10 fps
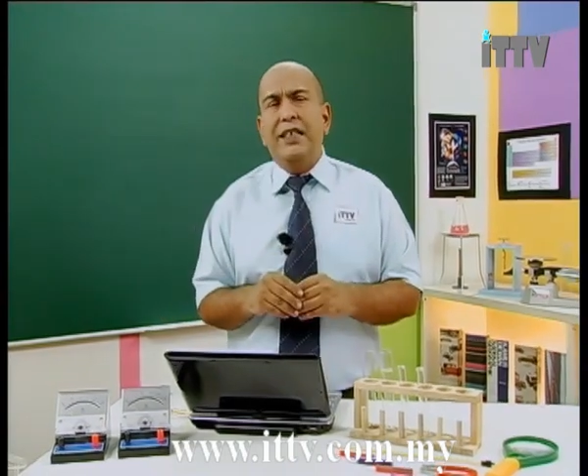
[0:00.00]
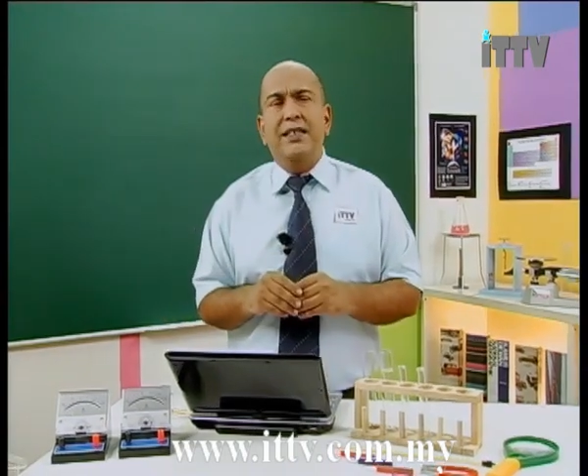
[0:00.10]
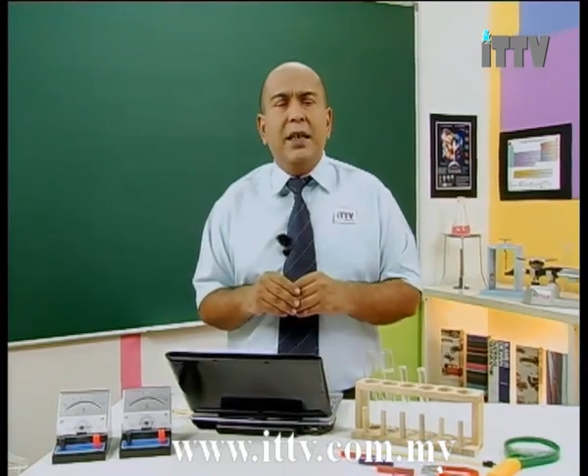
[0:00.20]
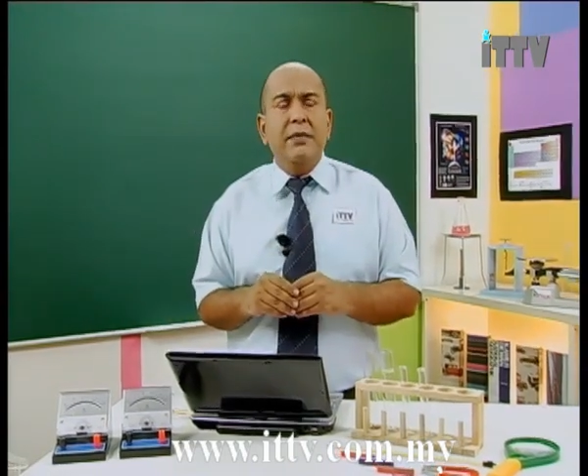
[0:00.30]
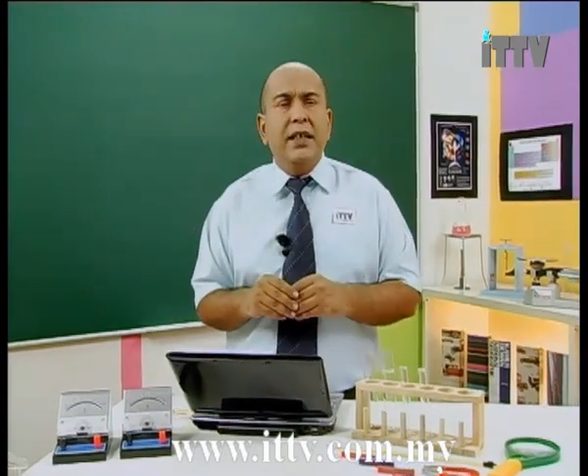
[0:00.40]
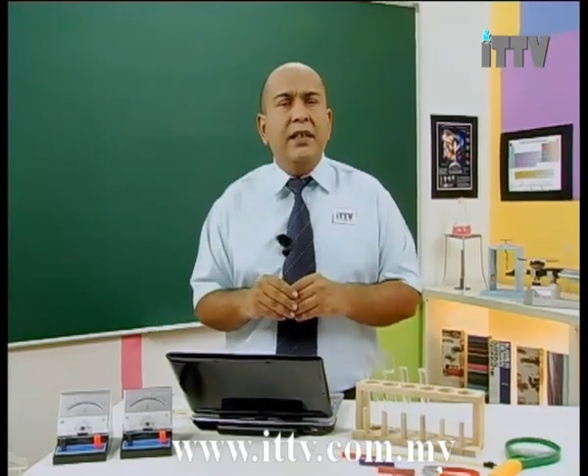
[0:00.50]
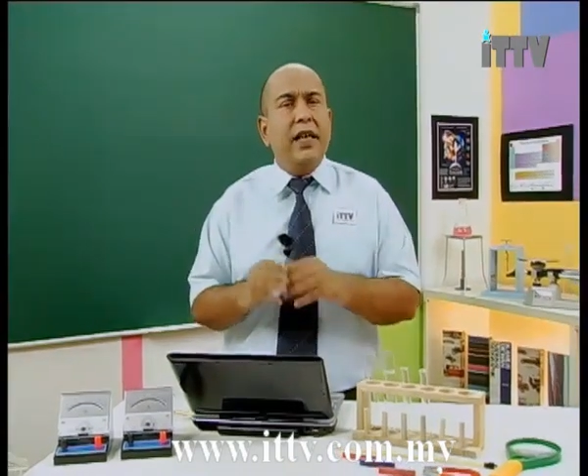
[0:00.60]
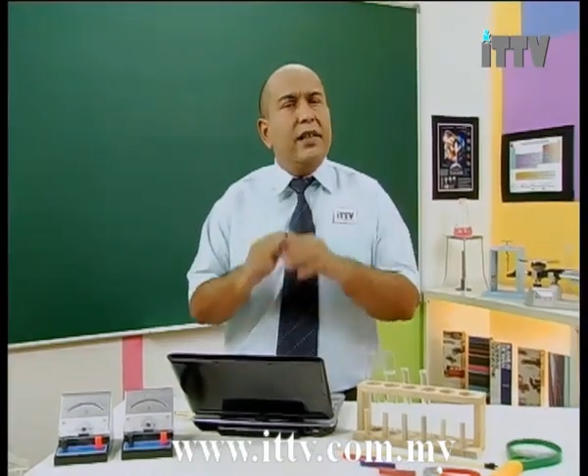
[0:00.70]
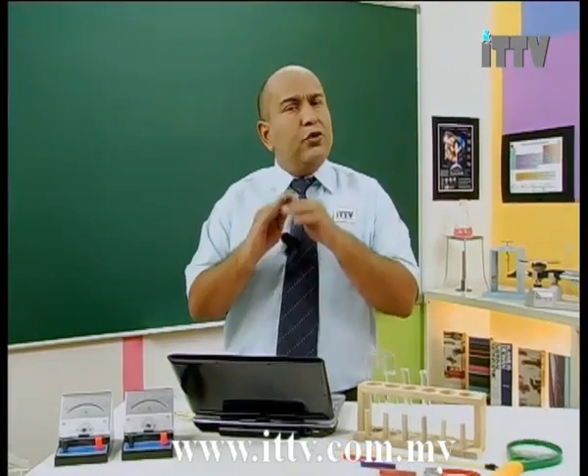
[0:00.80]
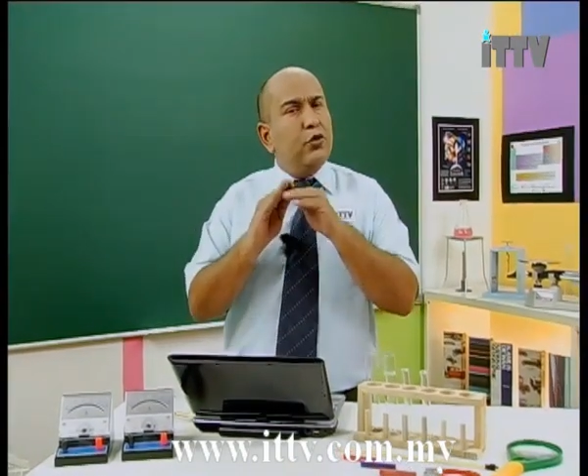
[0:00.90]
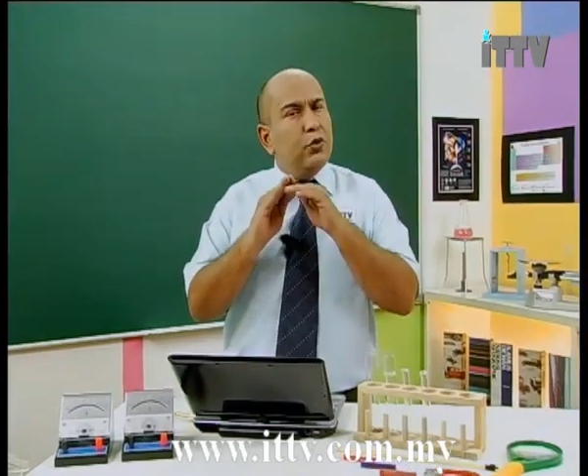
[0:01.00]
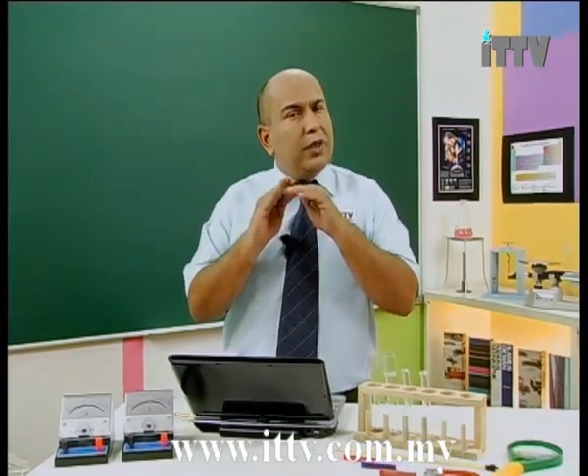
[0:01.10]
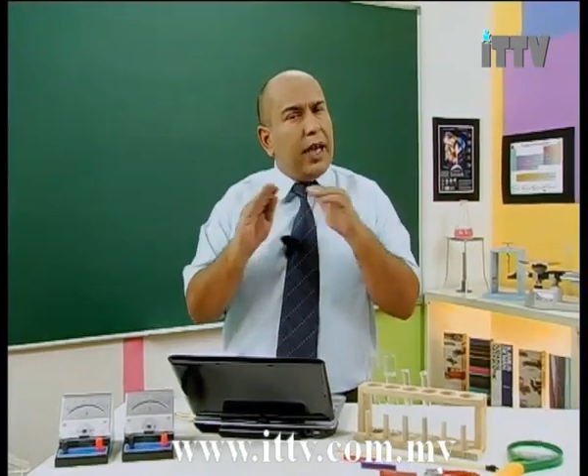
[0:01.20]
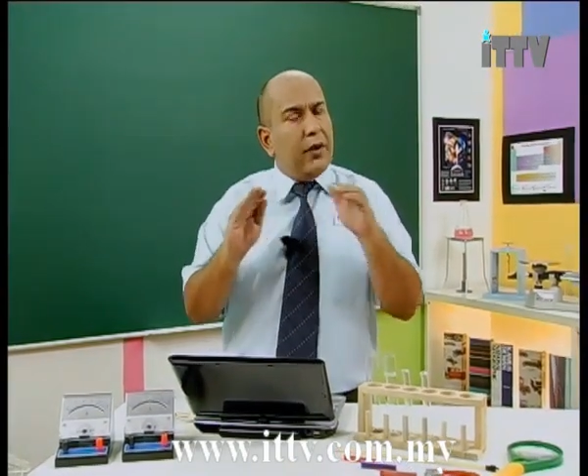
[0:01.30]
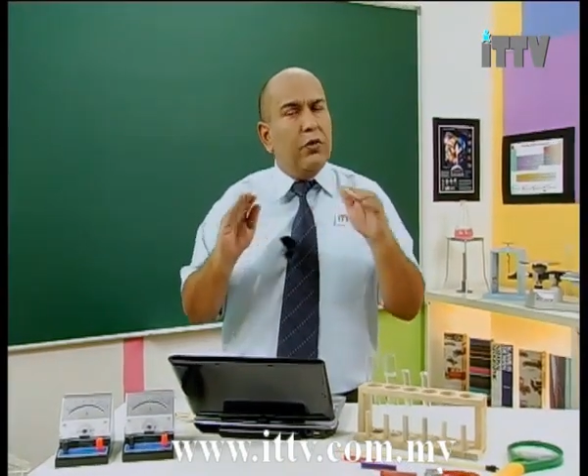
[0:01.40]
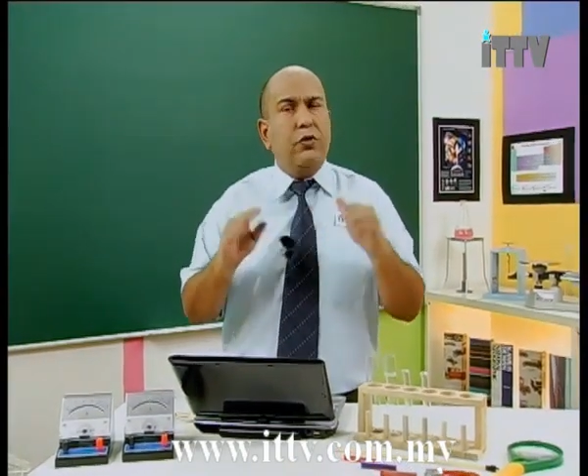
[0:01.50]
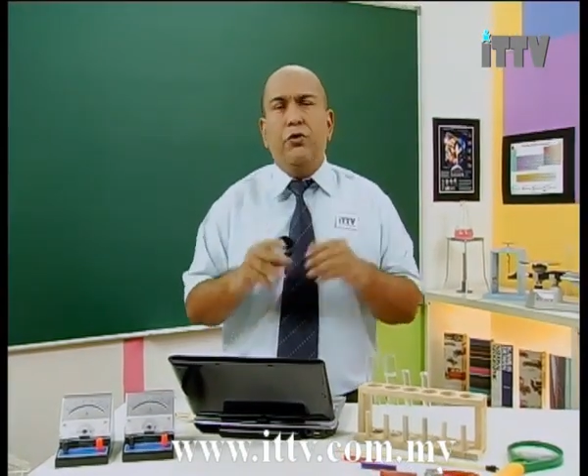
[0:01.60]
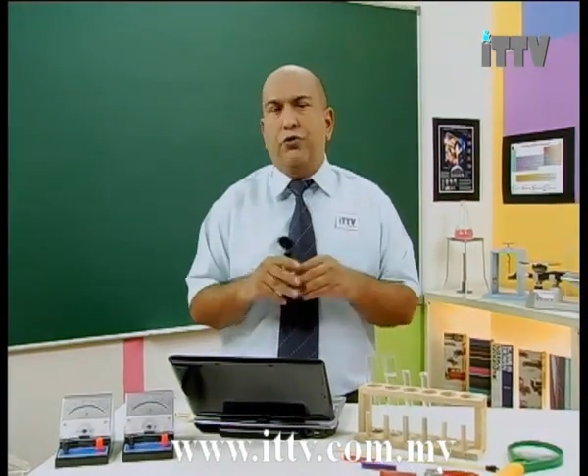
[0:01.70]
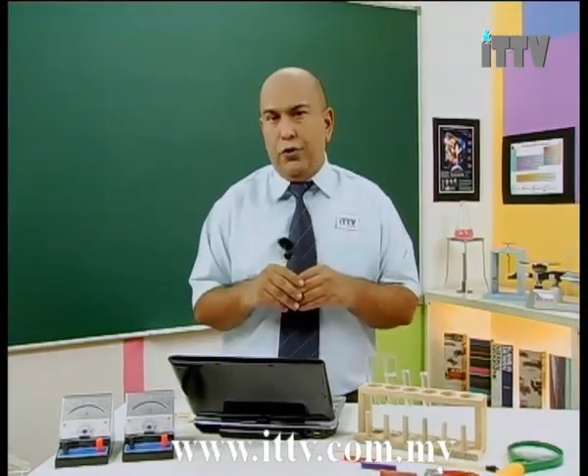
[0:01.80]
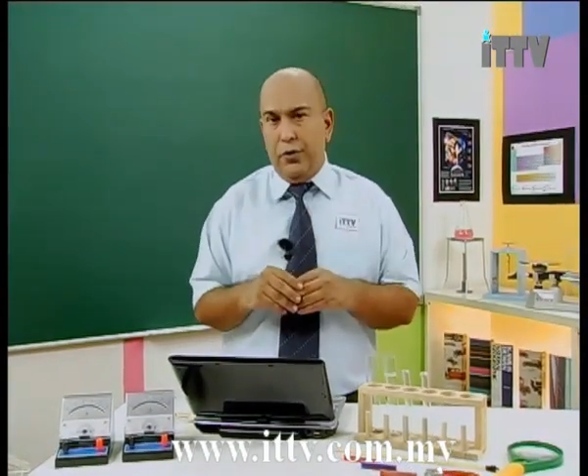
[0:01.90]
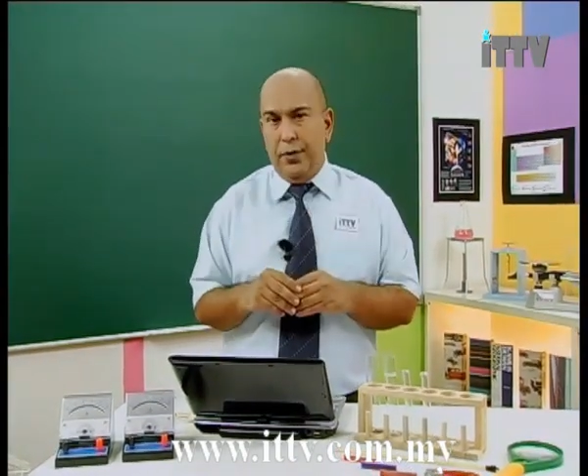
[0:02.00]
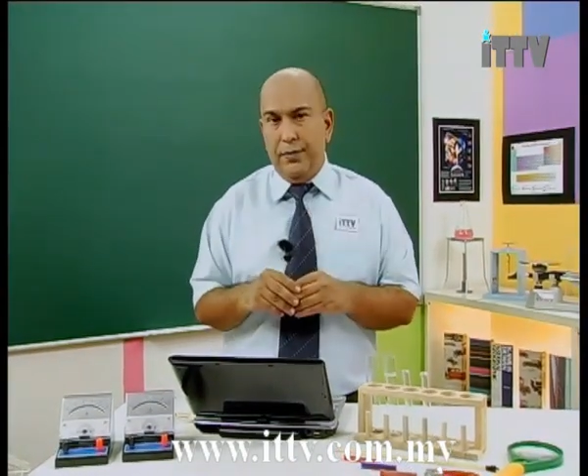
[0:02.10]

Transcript: is something that you cannot control.